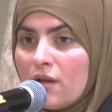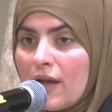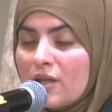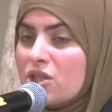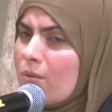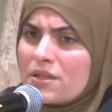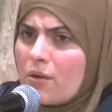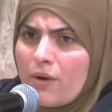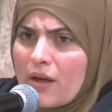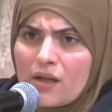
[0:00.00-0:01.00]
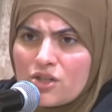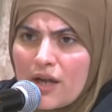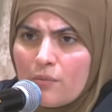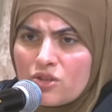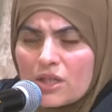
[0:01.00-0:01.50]
And she wasn't wearing
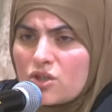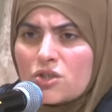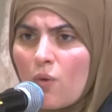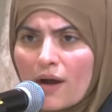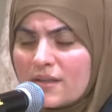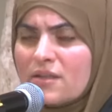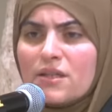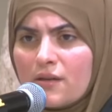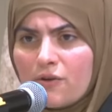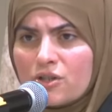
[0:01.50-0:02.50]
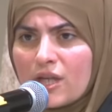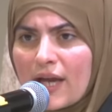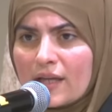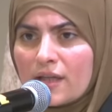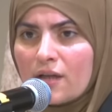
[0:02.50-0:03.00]
hijab. She had just walked in to give her
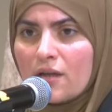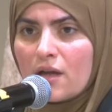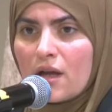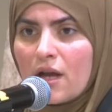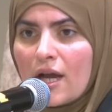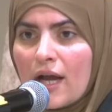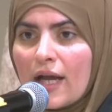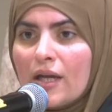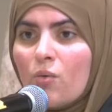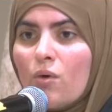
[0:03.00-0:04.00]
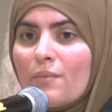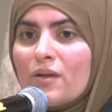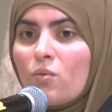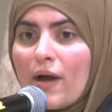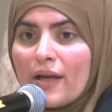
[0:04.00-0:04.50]
shahada. And a
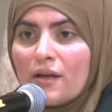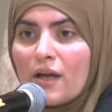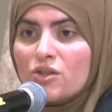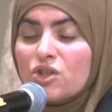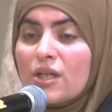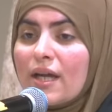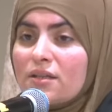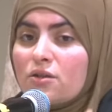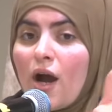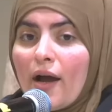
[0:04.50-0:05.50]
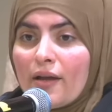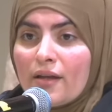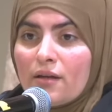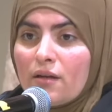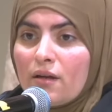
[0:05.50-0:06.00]
woman went and she had
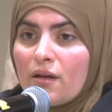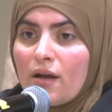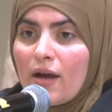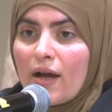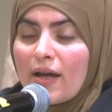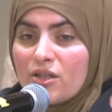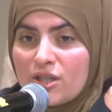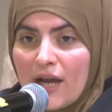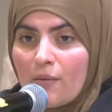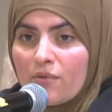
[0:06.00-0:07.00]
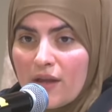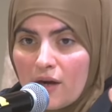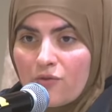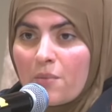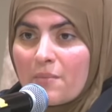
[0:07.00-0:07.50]
gotten a hijab
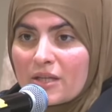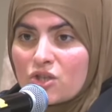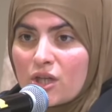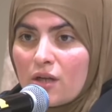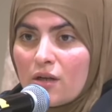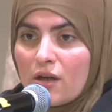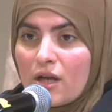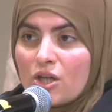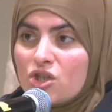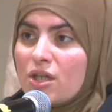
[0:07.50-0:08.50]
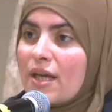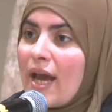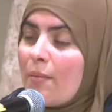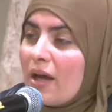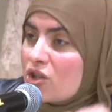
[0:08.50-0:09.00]
there from the masjid. She
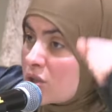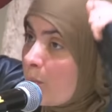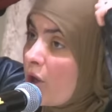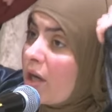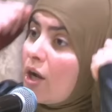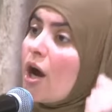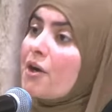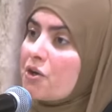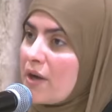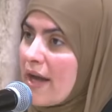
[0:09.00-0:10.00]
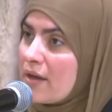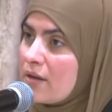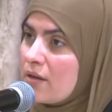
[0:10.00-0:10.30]
came and just put it on her head.